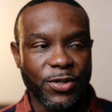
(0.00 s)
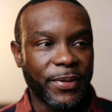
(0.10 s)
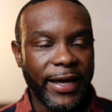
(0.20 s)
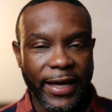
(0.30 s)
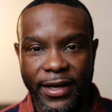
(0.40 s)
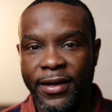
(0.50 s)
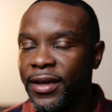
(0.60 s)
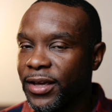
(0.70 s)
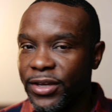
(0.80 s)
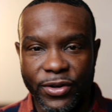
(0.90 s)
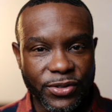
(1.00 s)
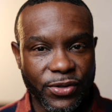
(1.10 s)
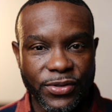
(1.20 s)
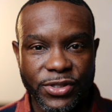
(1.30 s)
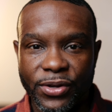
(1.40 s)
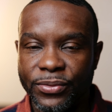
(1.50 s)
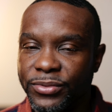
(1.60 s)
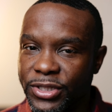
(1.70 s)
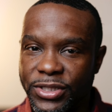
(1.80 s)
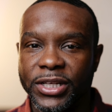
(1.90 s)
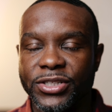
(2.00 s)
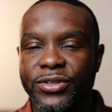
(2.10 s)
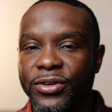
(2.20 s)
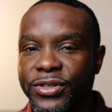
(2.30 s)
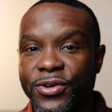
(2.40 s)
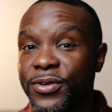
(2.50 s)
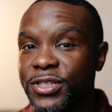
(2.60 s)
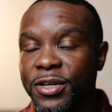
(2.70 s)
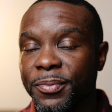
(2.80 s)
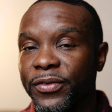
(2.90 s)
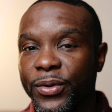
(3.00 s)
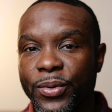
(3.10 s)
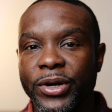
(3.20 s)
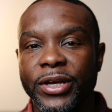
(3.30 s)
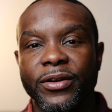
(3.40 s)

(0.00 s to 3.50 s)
to them like, hey, so-and-so, just to let you know this call is going to be recorded.